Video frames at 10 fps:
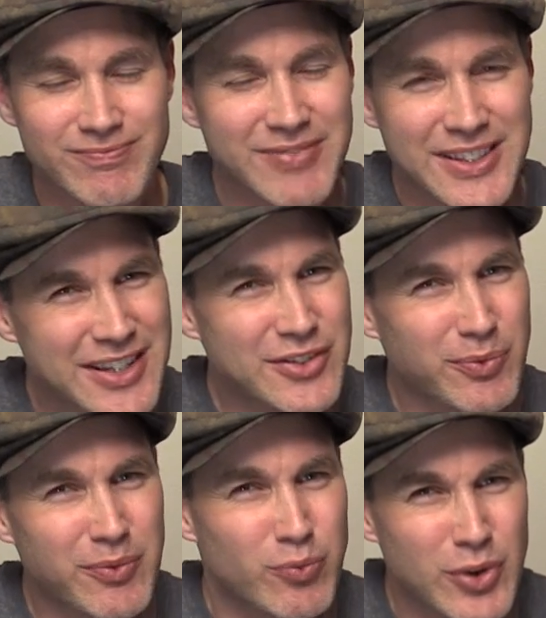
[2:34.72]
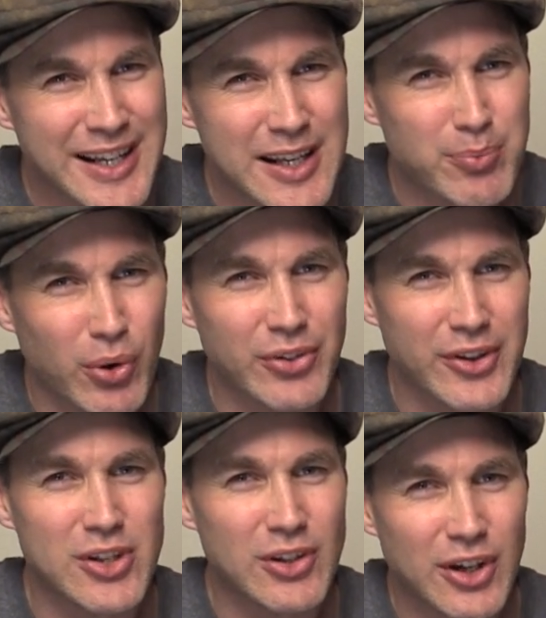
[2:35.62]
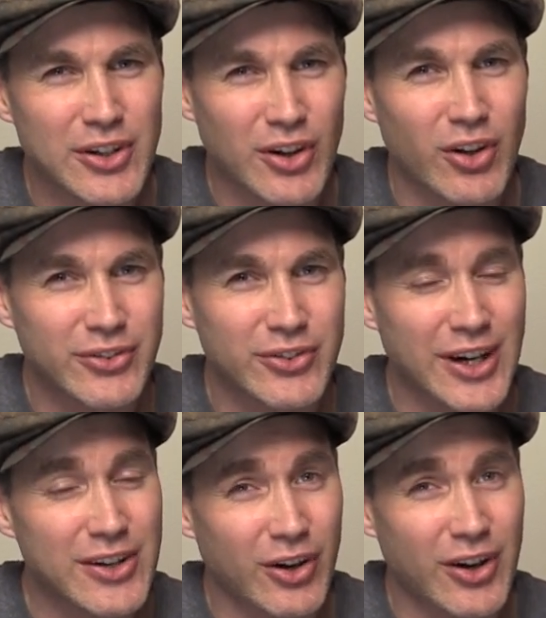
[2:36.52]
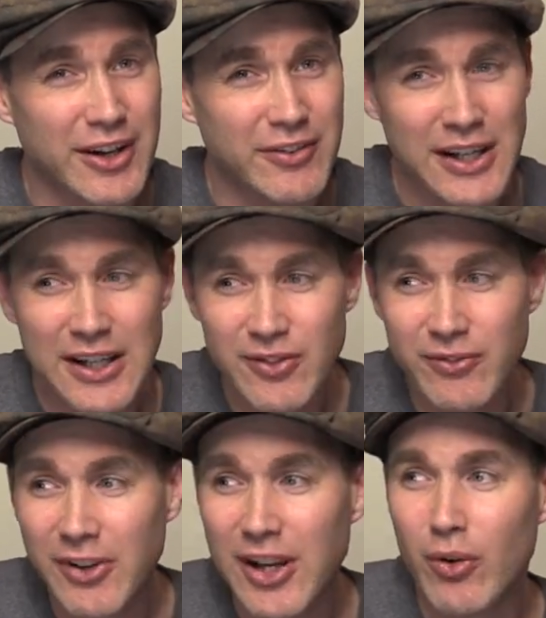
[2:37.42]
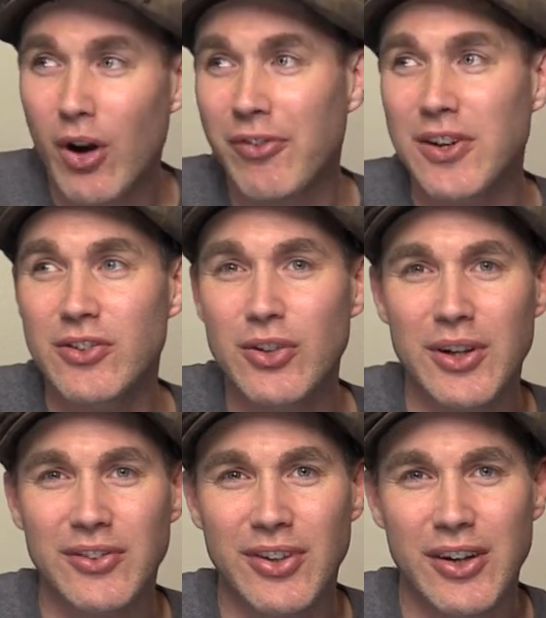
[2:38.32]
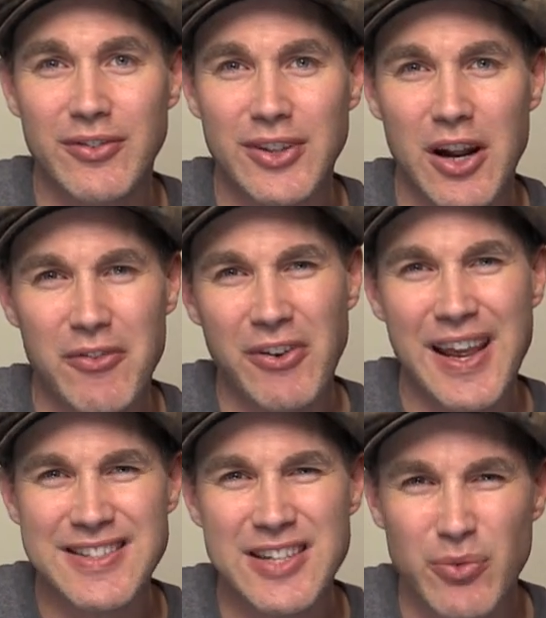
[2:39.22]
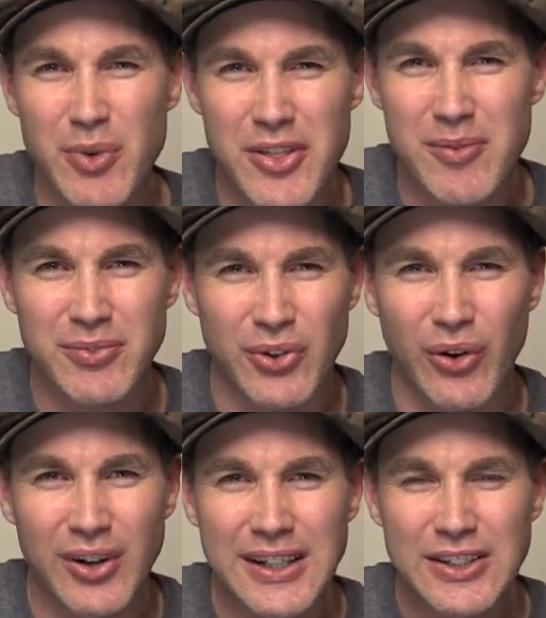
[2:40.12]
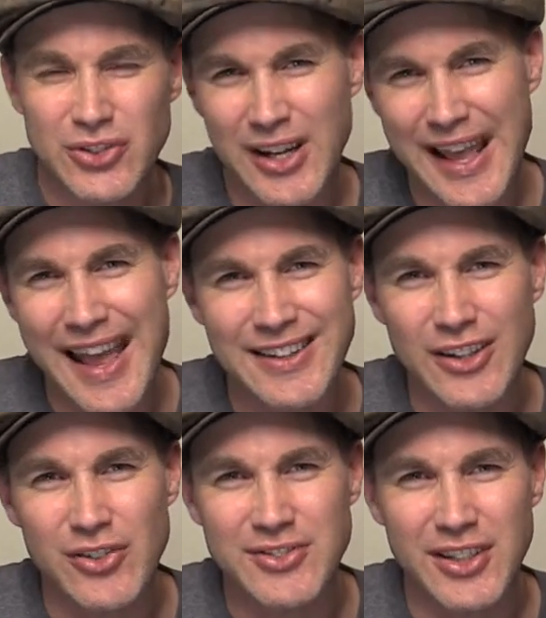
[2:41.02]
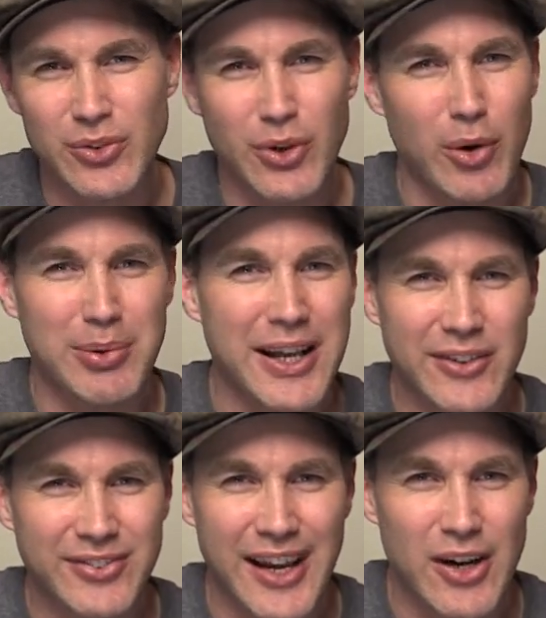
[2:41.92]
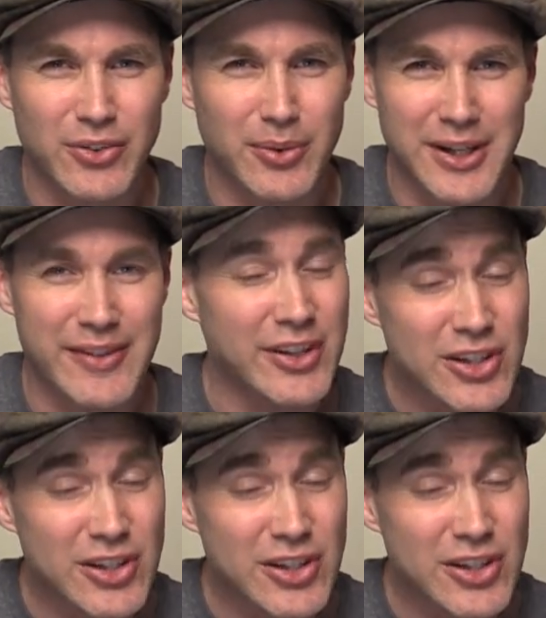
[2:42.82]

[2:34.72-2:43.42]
It's really important that you learn to concentrate, not kind of veer off into doing sort of, you know, fancier rhythms or trying to add notes into it or playing scales or whatever.